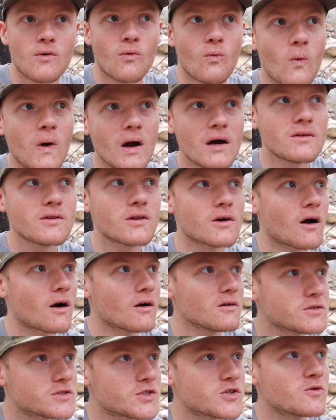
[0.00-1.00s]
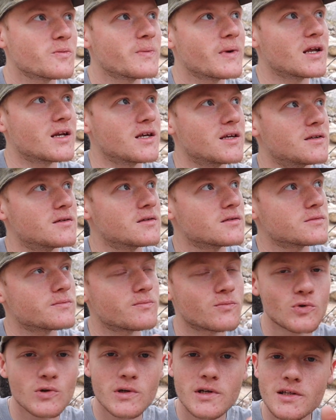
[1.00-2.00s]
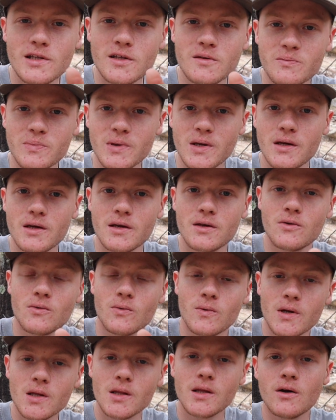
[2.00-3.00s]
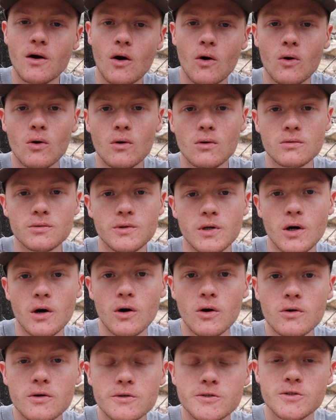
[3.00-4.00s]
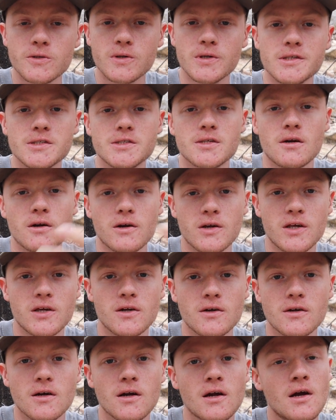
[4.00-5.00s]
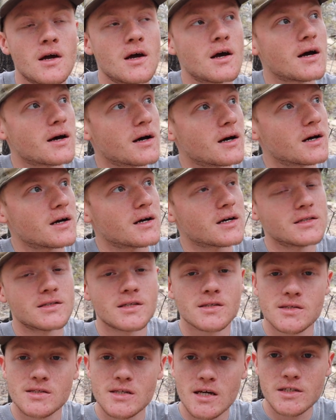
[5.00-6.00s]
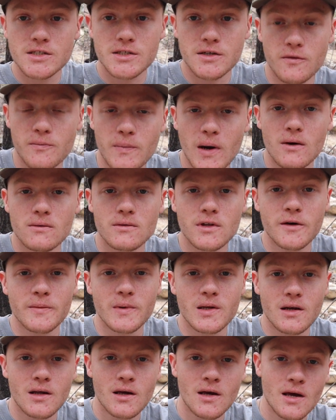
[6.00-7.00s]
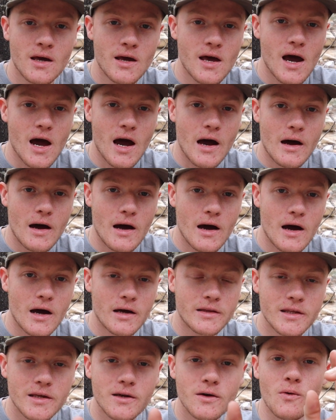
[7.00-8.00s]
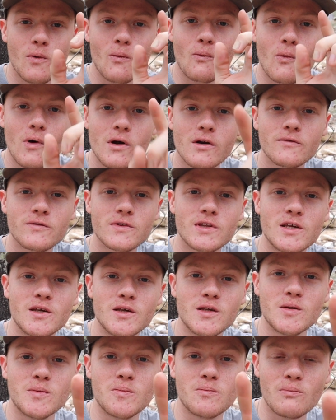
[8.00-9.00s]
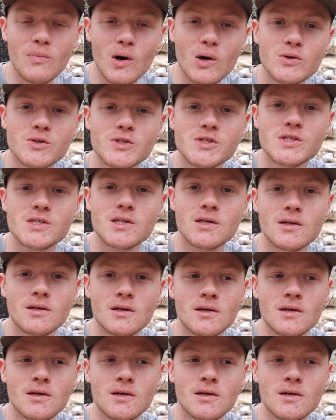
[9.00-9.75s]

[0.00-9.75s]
While there aren't too many really big, really old oak trees that are here in this section of Mount Lemmon, I think one of the most